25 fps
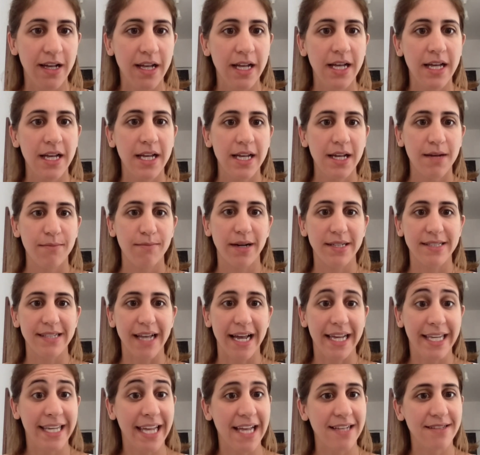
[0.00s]
Mm.
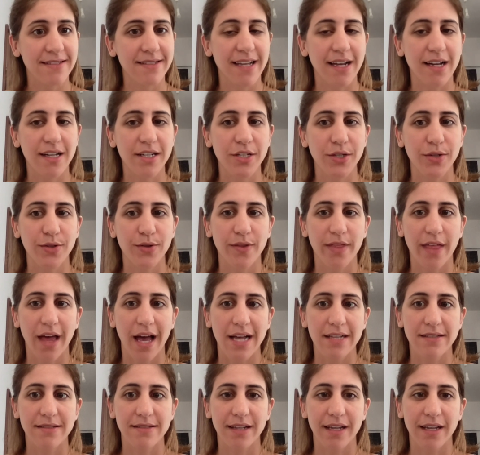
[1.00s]
But I can tell you
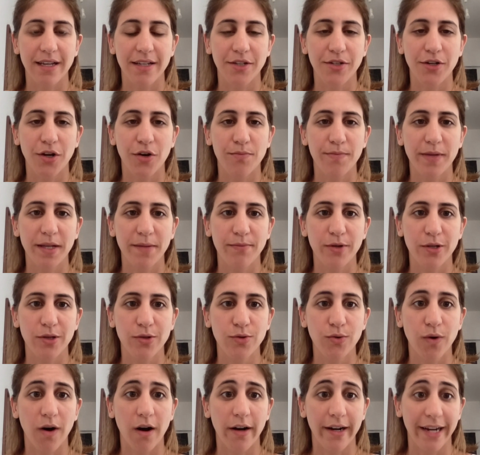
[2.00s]
that, uh, you know, people
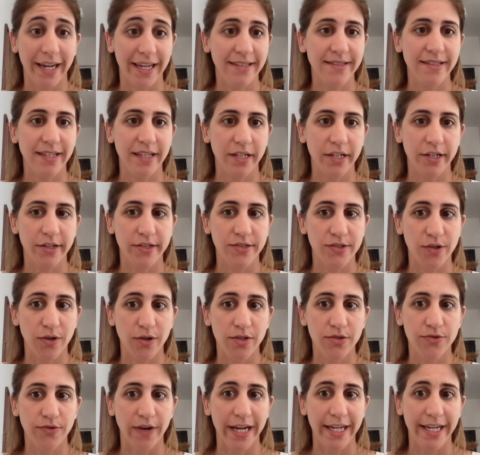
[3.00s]
who are 18 years
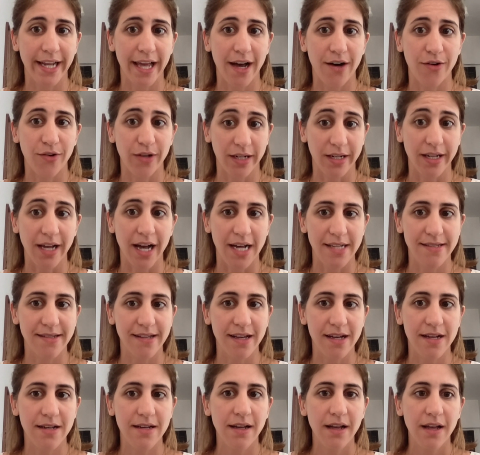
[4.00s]
old right now in
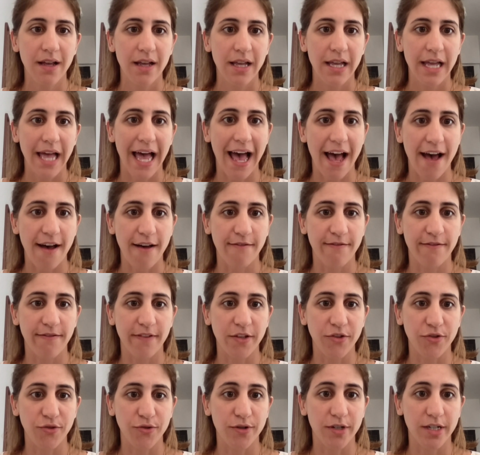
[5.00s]
Gaza have
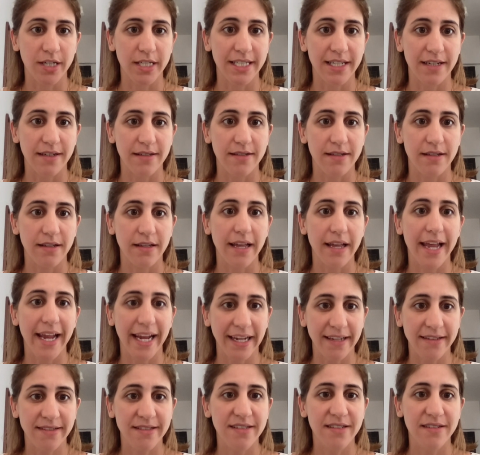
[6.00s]
endured
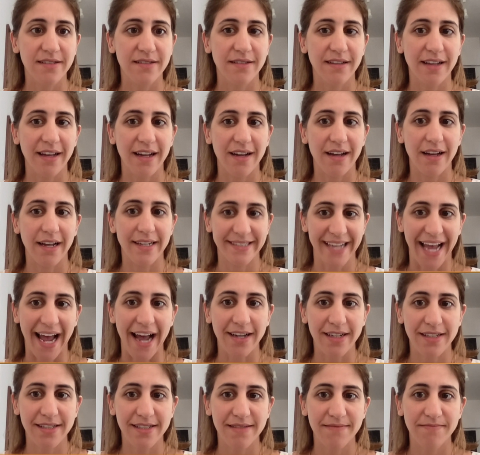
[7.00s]
eight
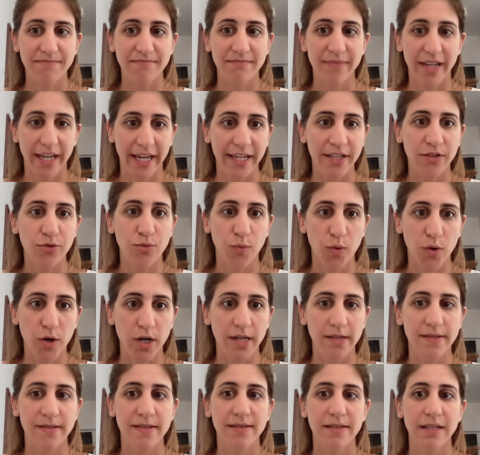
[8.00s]
attacks eight
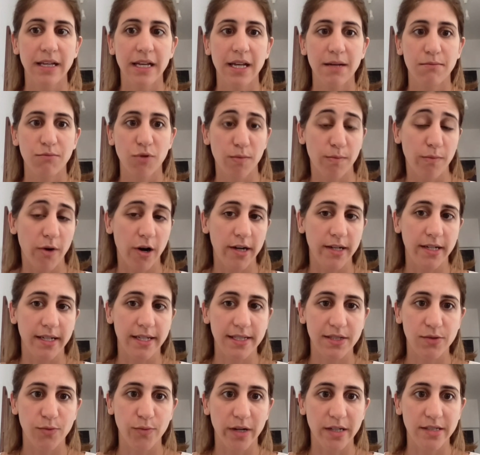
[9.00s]
wars
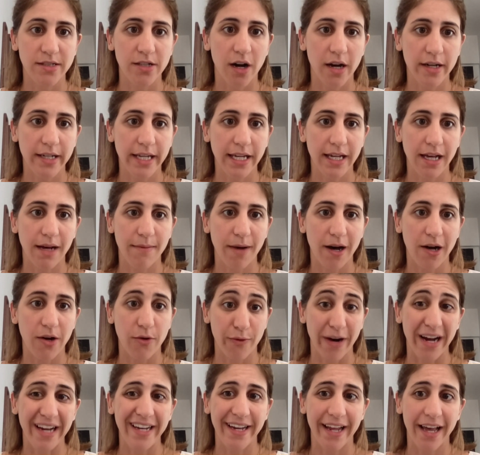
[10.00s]
bombardings we're talking
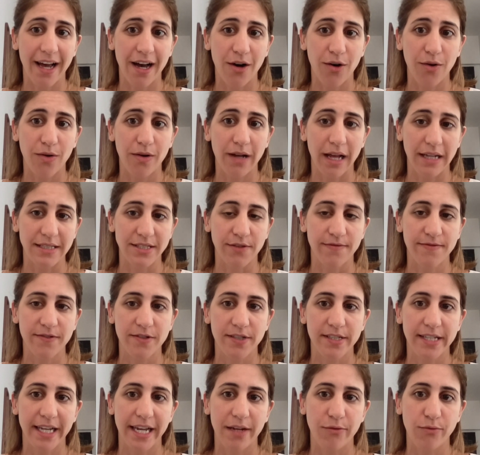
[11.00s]
about right now as of
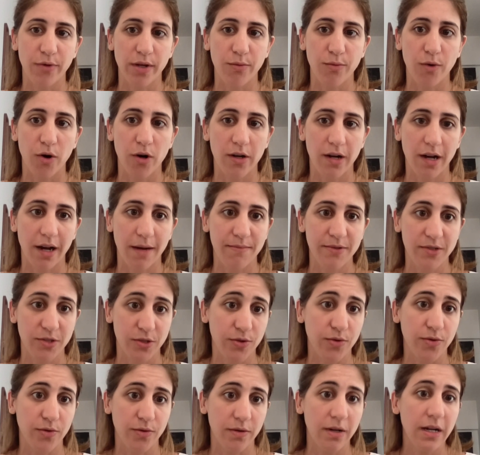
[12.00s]
today we walk up
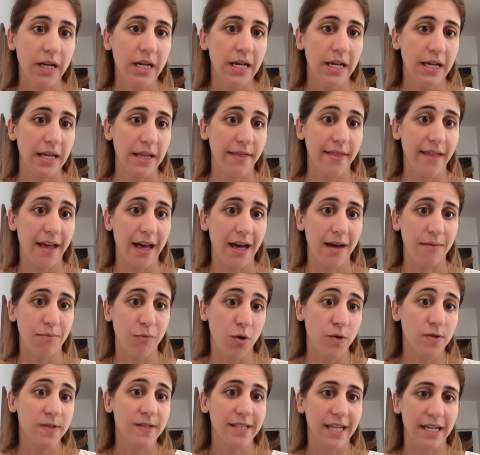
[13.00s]
to the
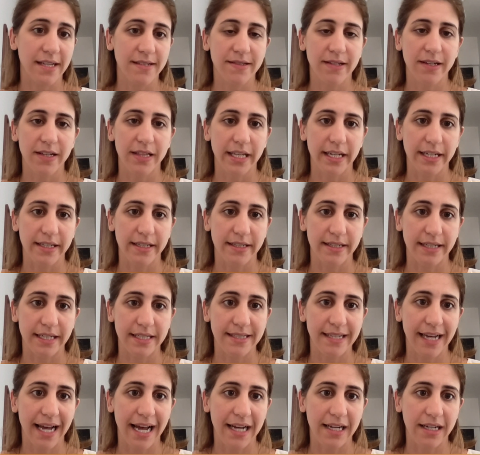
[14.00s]
most escalated
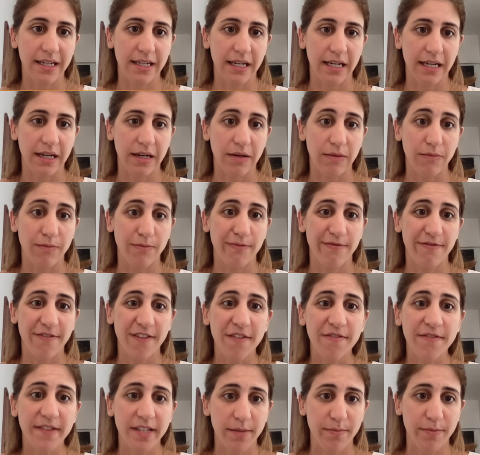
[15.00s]
attack uh,
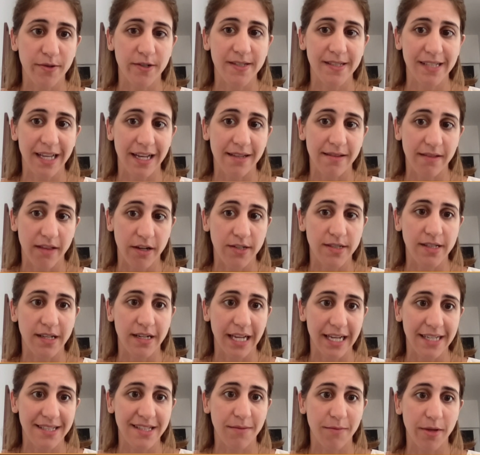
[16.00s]
50% there's
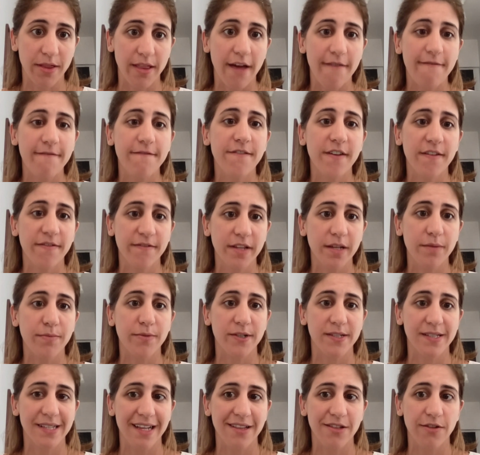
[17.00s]
an estimate that
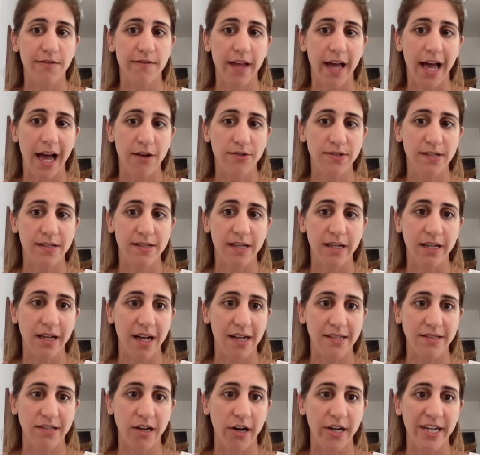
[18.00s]
50% of the houses in
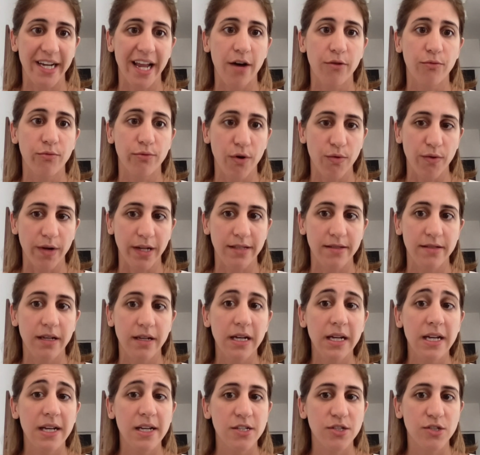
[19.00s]
gaza are now ruined
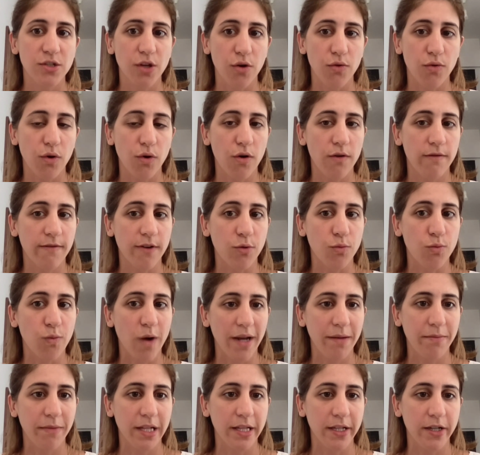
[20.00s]
so over
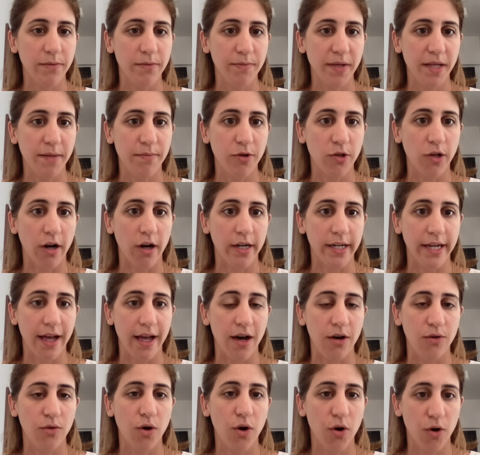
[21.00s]
1 million people are
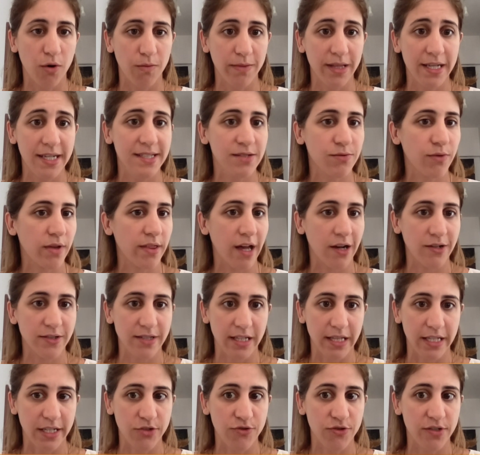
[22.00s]
now homeless
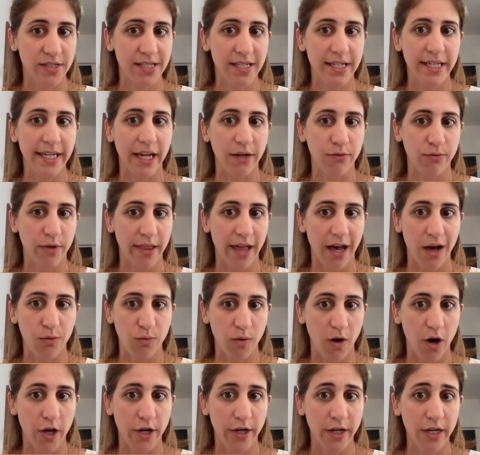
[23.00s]
without electricity and
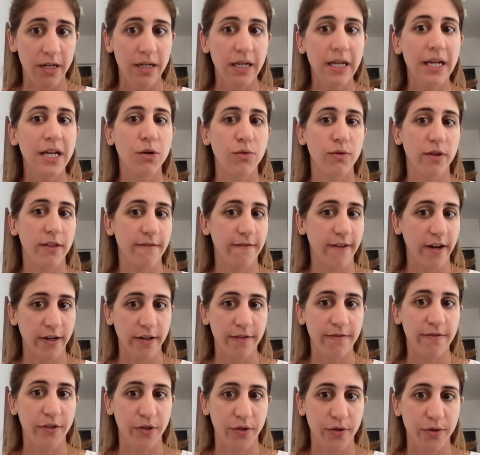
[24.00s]
without water with
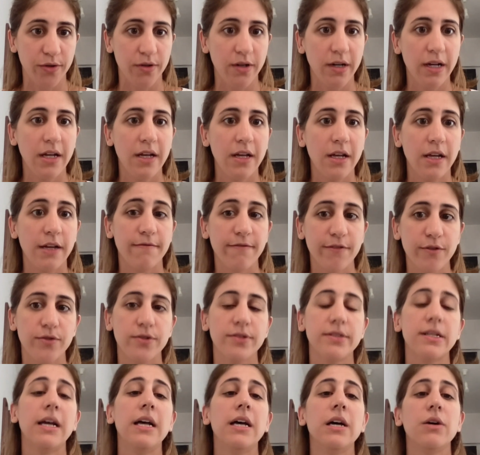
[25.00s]
very few
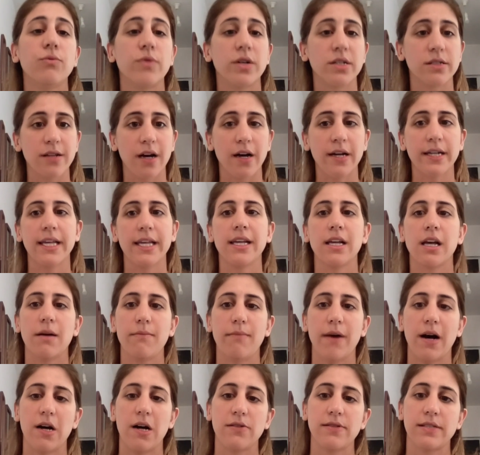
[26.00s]
food we're talking
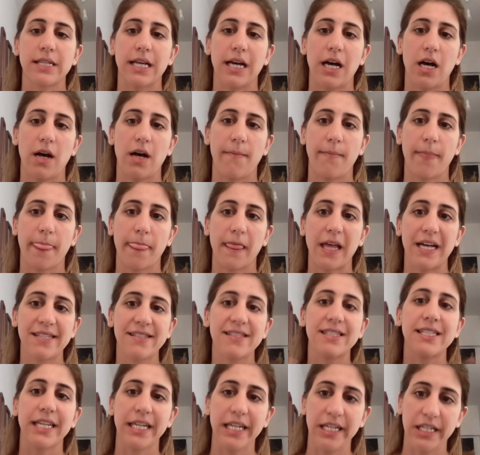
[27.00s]
about um, a
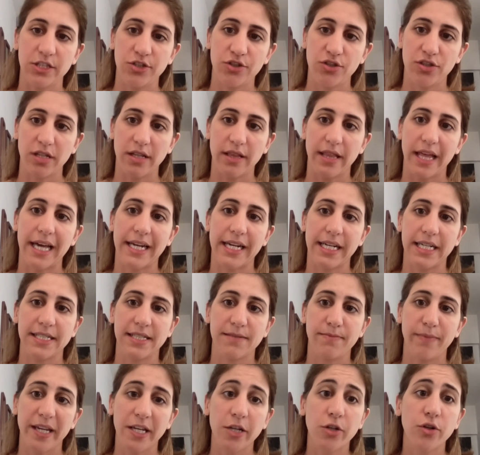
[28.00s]
siege that
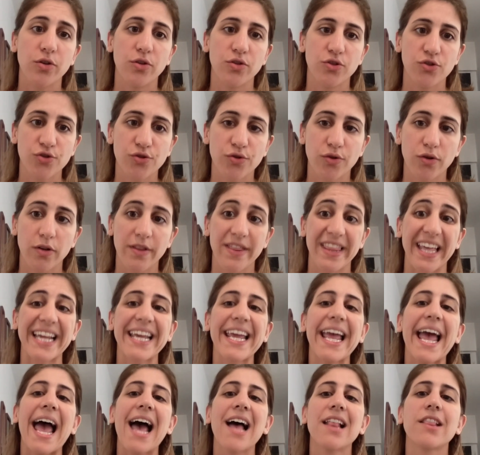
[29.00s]
is being controlled the
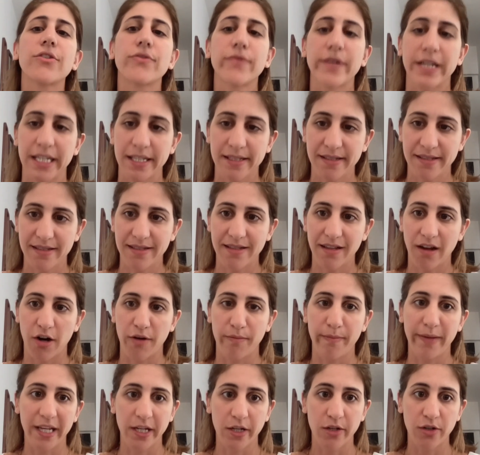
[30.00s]
calories
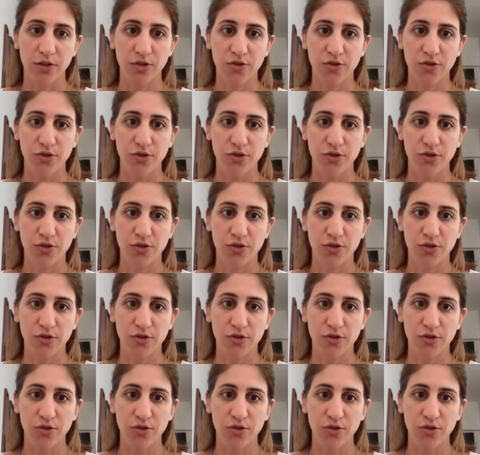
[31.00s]
are being